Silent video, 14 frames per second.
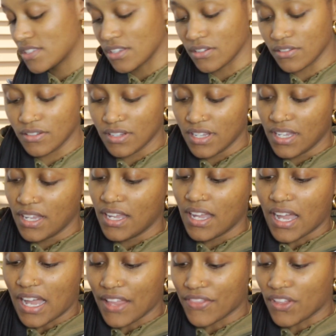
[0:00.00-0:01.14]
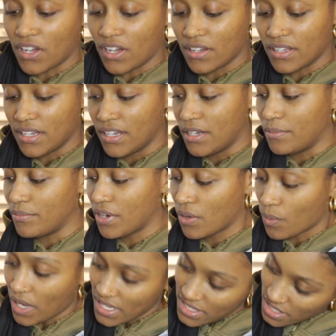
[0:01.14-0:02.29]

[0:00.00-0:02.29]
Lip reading: So I thought, what is